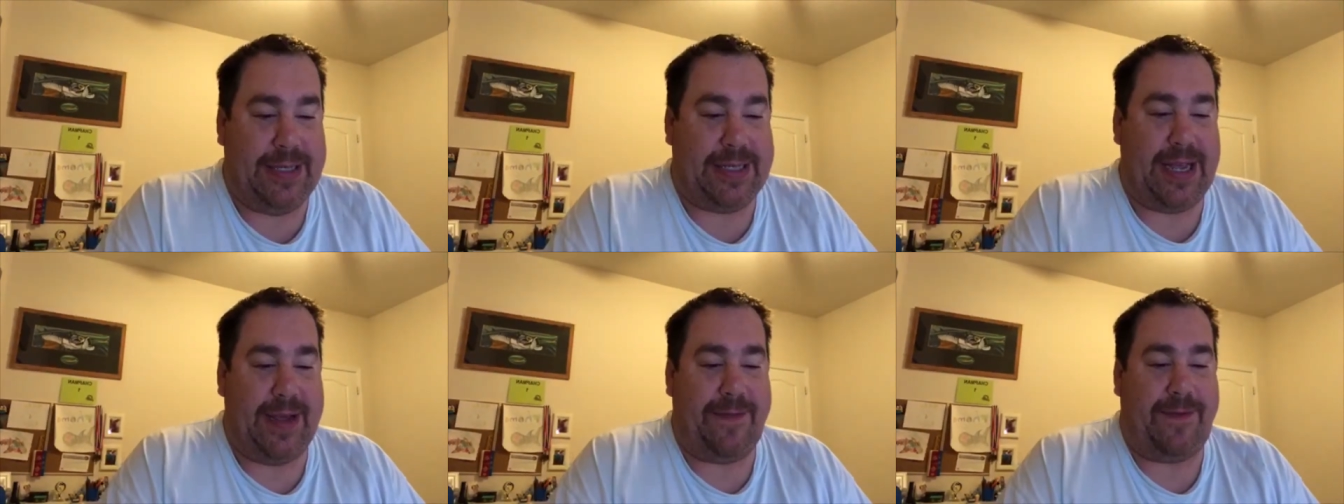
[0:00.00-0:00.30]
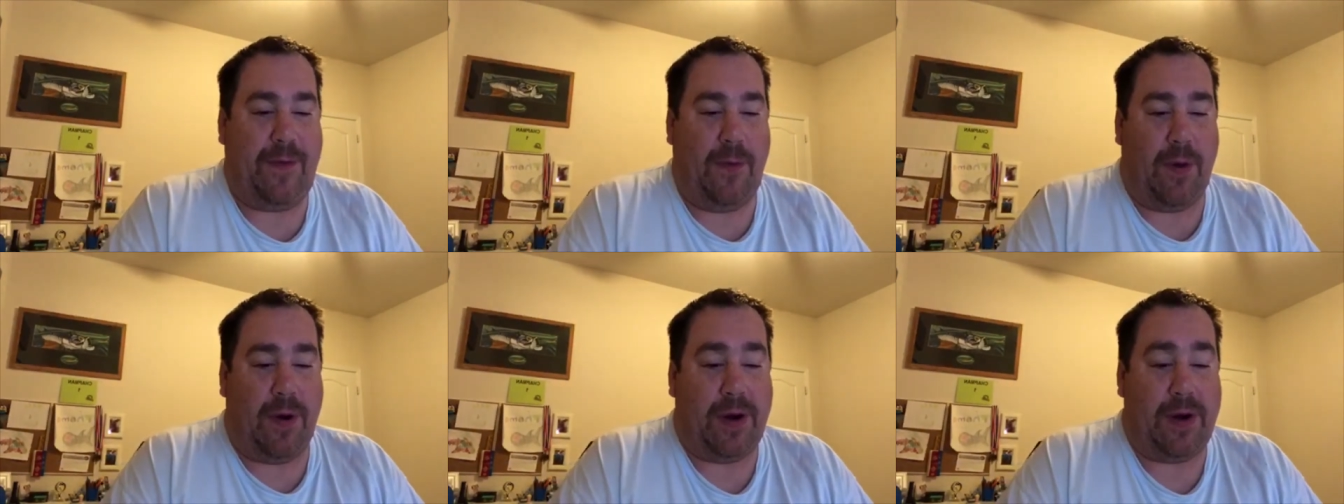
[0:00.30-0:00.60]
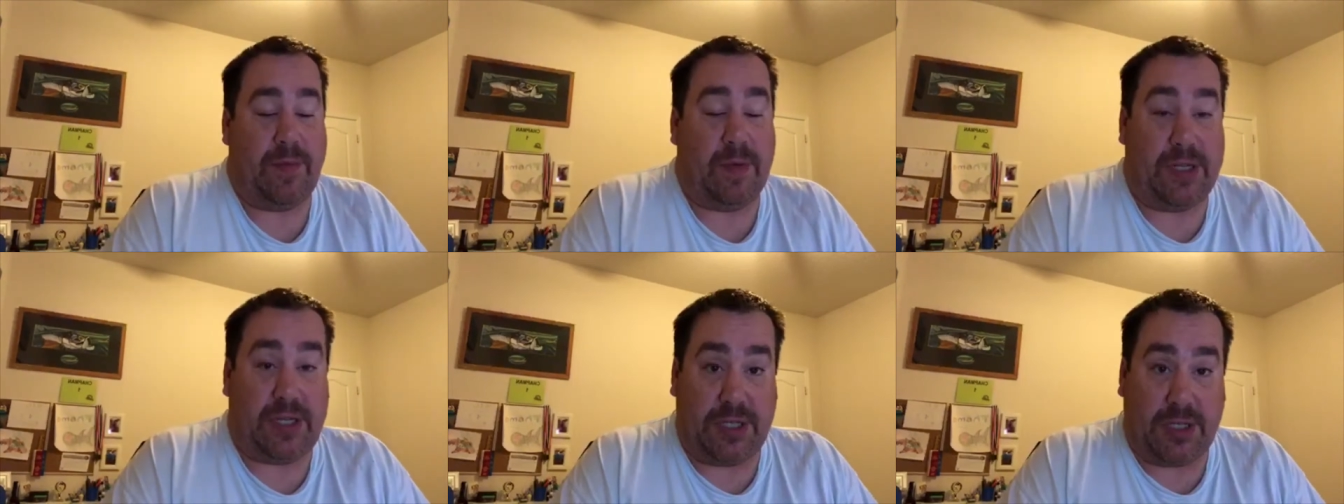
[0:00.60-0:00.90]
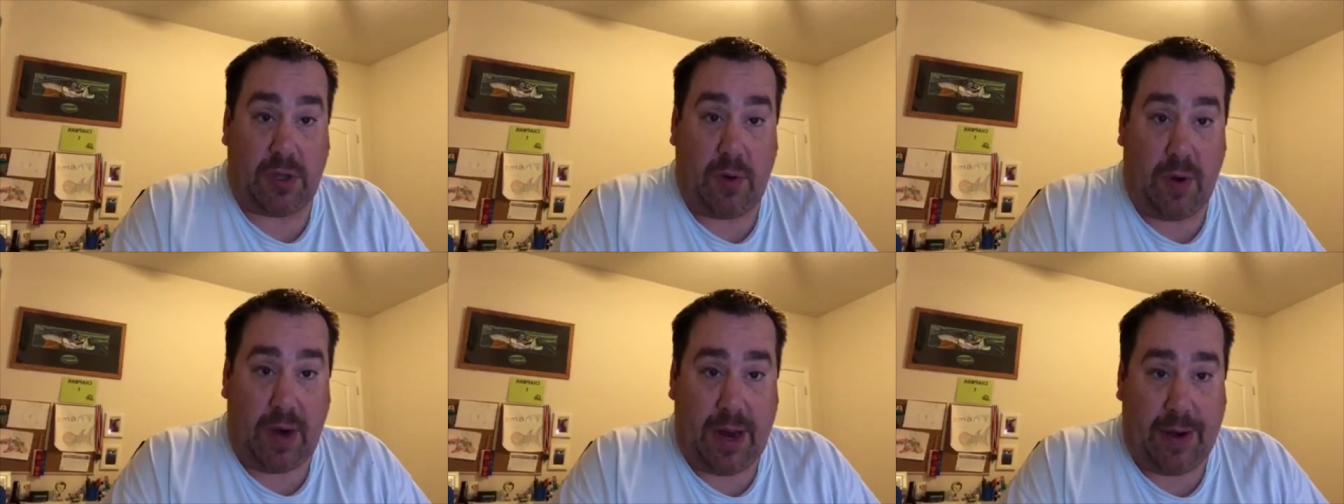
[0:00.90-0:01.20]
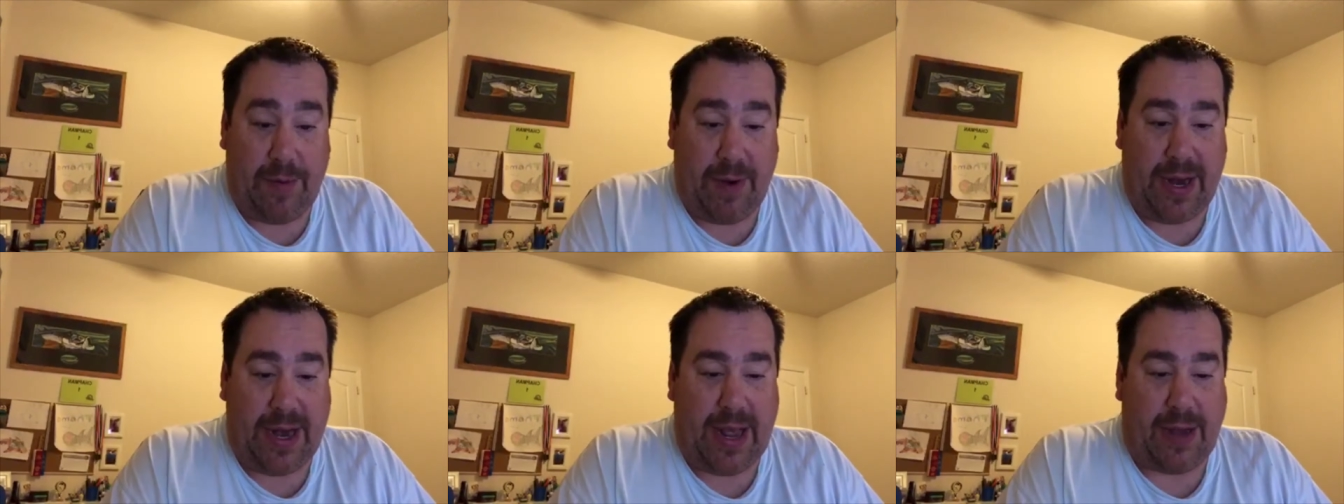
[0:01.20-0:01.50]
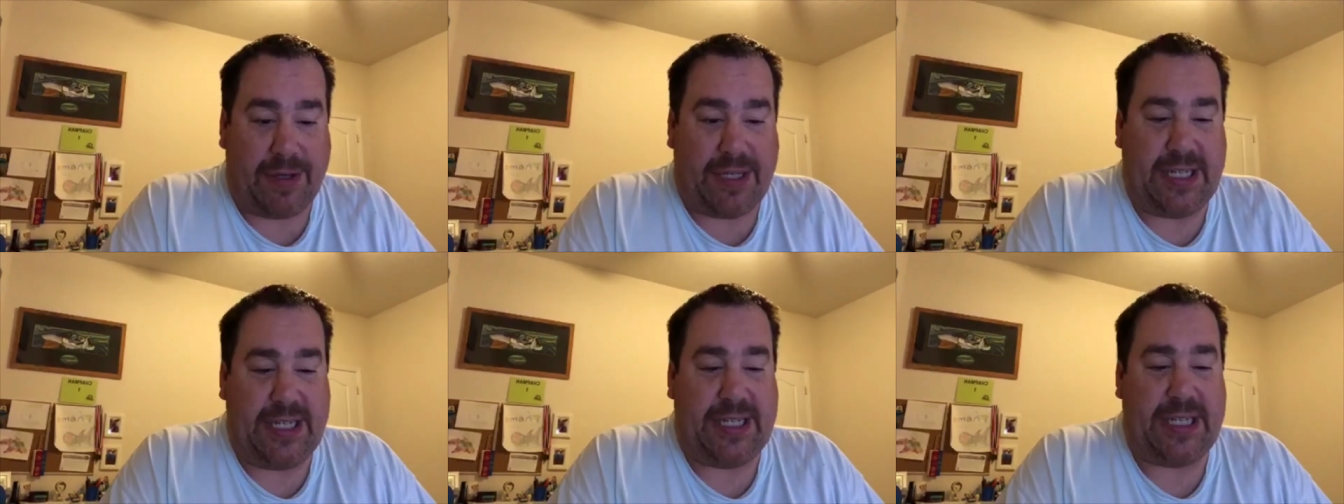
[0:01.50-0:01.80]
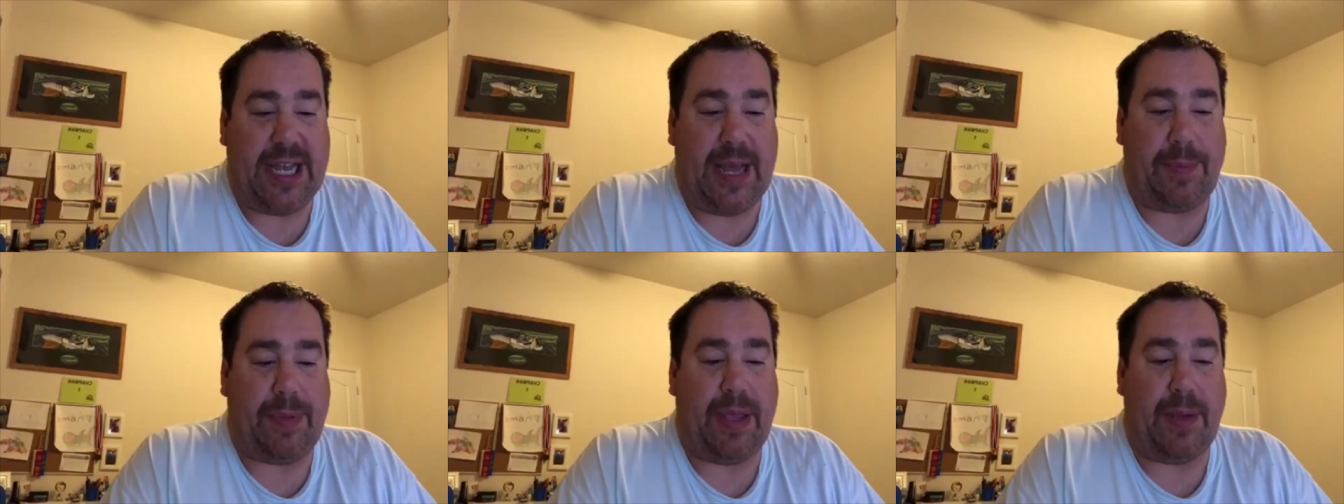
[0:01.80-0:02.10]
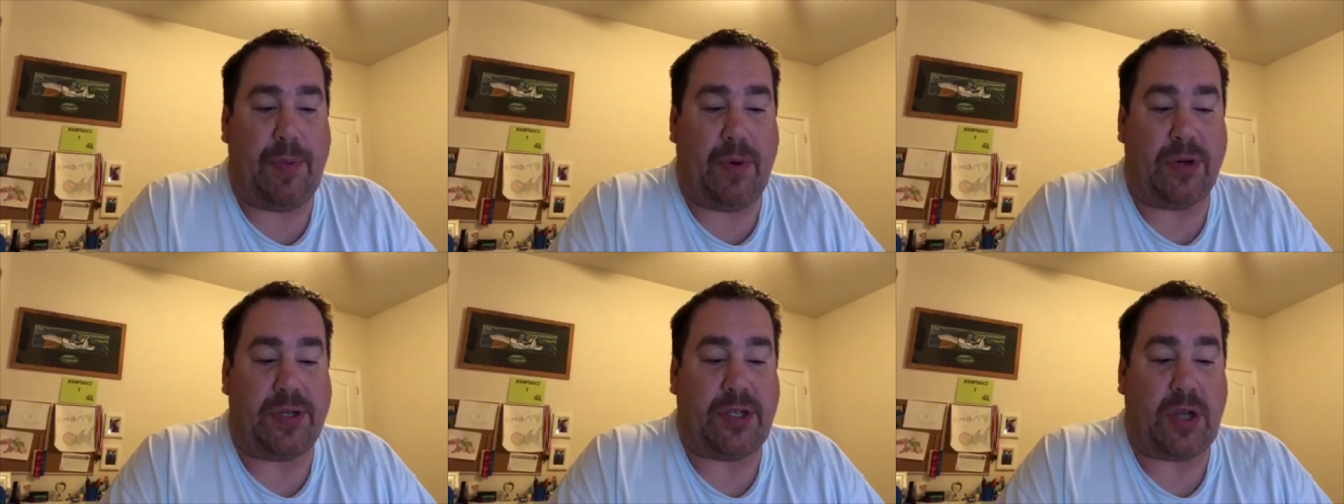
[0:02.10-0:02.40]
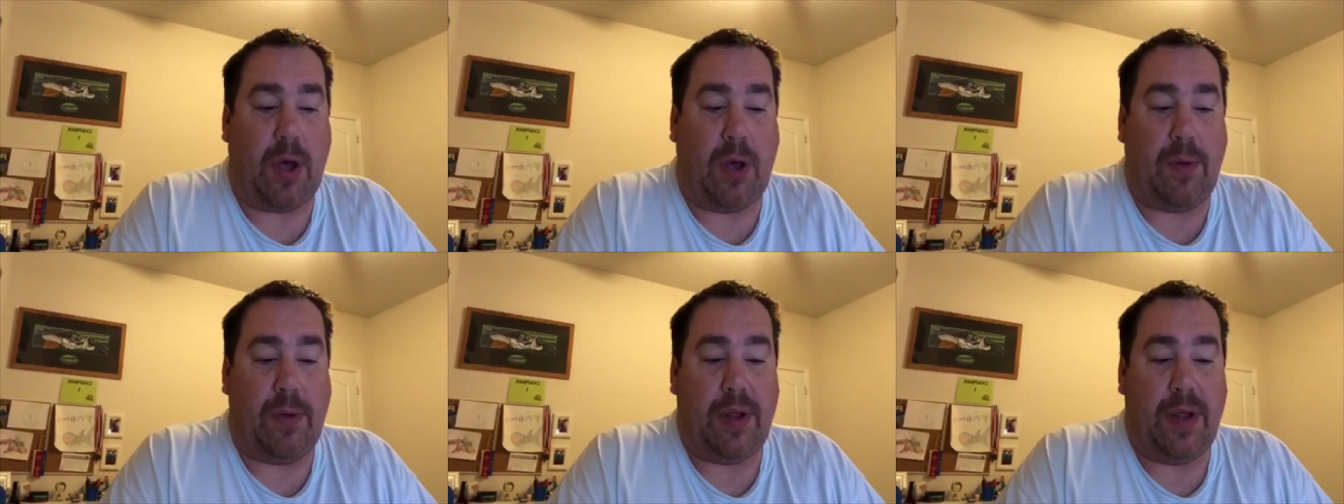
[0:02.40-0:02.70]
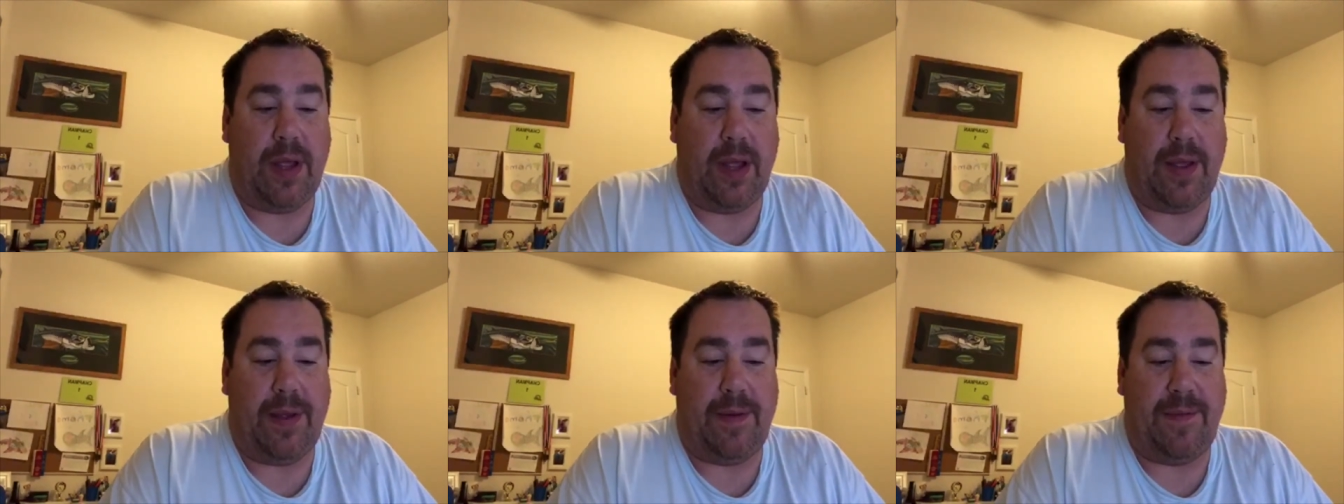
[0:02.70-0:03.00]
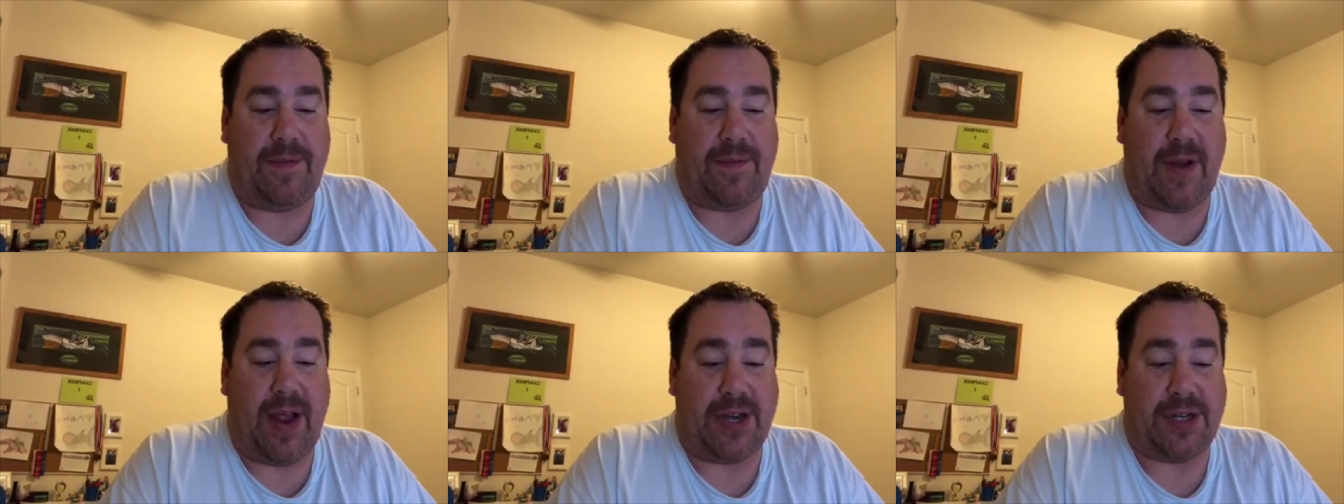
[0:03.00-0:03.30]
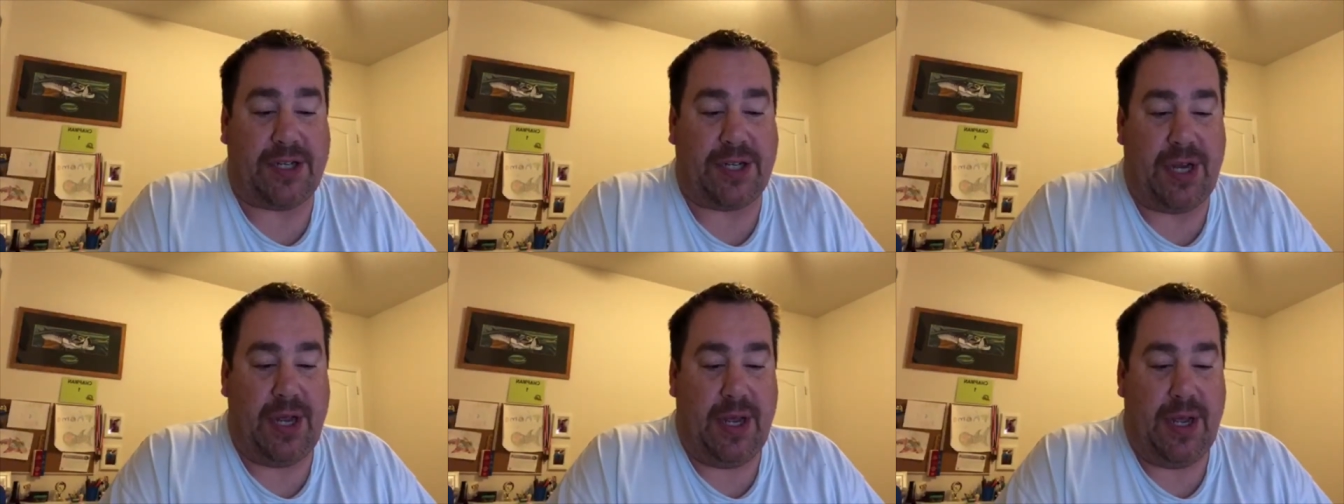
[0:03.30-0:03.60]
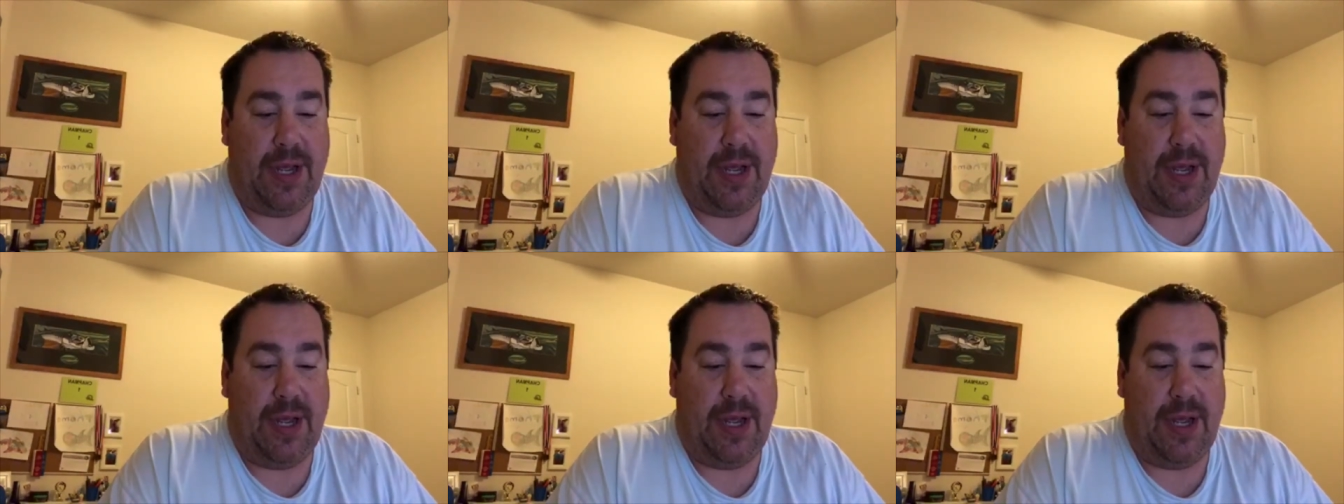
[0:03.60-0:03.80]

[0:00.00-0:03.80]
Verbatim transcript: Day four, which is going on right now, TTI Blakemore, Salt and Fresh.